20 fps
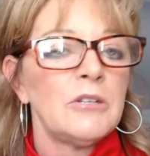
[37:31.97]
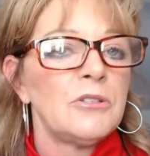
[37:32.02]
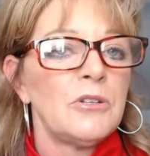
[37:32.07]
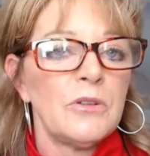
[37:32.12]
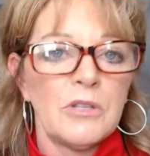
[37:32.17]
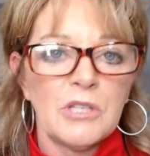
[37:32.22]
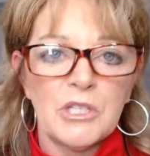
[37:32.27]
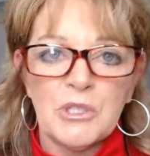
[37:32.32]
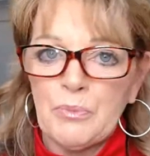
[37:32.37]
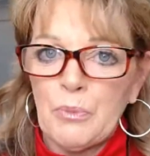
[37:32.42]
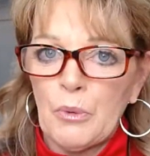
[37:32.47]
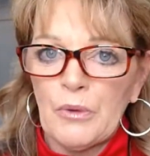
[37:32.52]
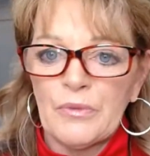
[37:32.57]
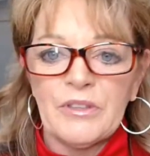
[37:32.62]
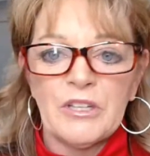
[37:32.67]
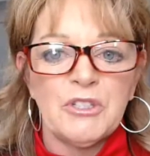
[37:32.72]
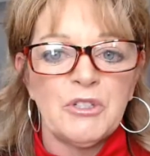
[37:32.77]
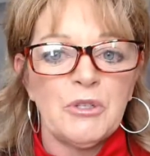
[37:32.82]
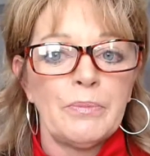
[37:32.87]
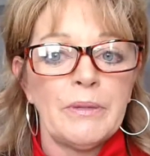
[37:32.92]
to the
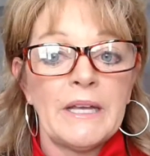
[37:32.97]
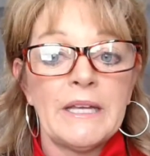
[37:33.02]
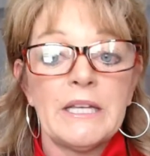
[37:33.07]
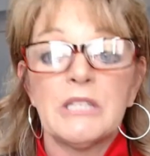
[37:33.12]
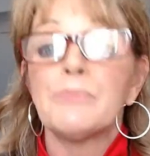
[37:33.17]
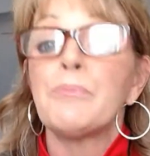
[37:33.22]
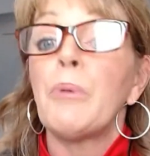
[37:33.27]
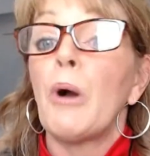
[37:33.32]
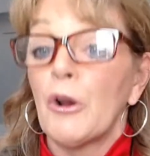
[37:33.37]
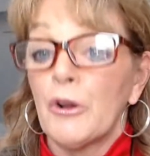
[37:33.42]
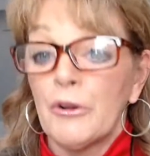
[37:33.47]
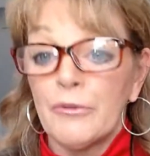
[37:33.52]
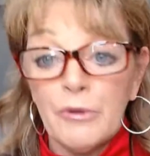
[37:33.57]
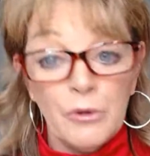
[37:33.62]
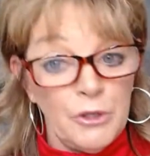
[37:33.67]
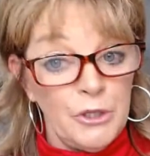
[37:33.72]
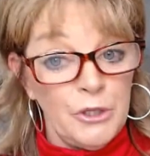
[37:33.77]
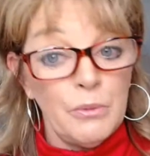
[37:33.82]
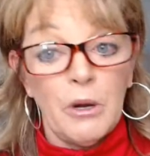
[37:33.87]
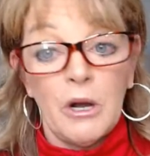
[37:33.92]
sport that you play. It's part of
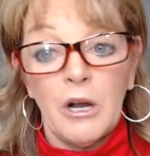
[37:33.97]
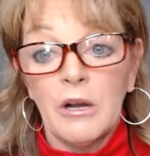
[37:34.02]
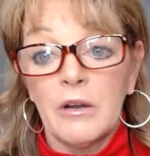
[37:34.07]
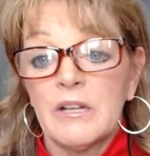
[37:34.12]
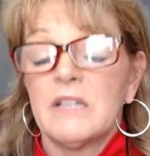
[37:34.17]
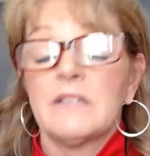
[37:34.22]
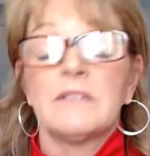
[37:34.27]
who you are.